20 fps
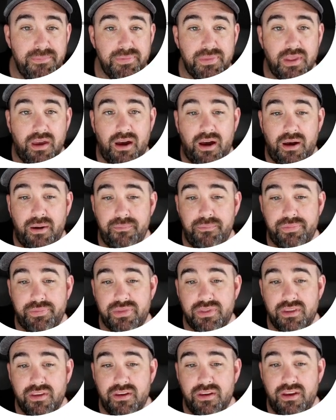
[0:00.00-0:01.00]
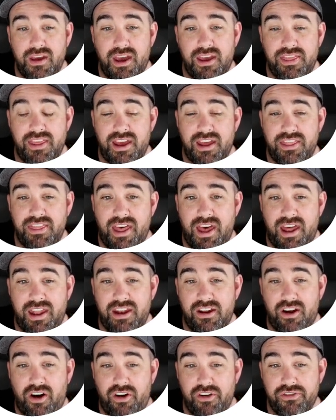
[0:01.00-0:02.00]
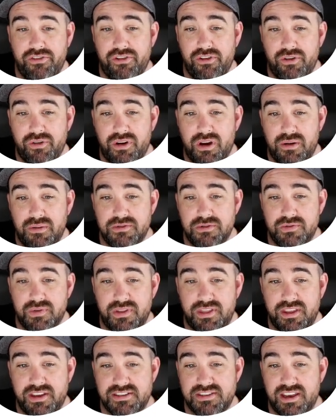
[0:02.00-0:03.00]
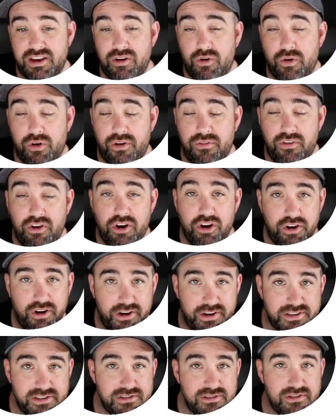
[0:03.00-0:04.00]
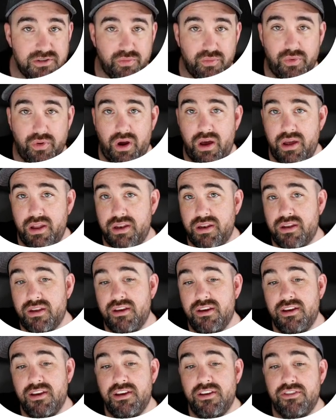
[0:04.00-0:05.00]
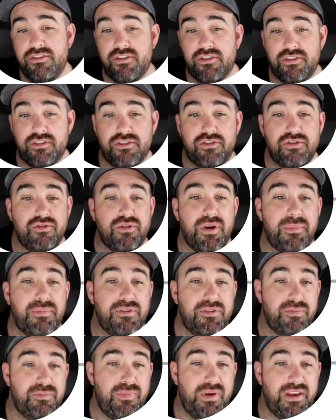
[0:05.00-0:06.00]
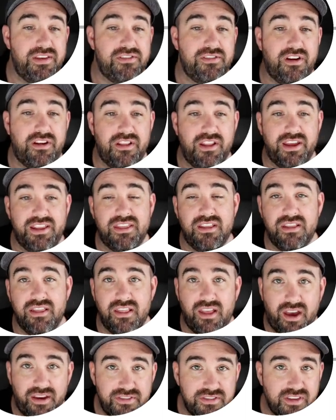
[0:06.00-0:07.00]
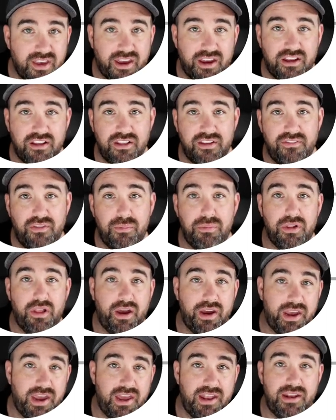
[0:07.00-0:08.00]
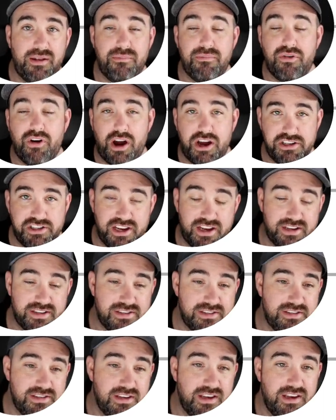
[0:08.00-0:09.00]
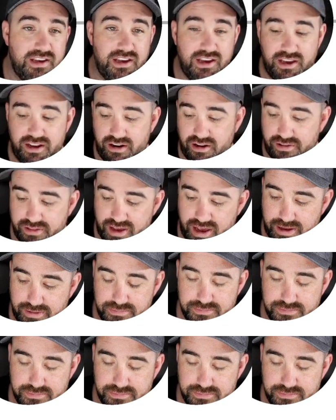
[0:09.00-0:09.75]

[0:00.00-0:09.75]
Um, and then that also comes with things like Cordova hooks to run certain scripts based on like the life cycle of a plugin and project and all that.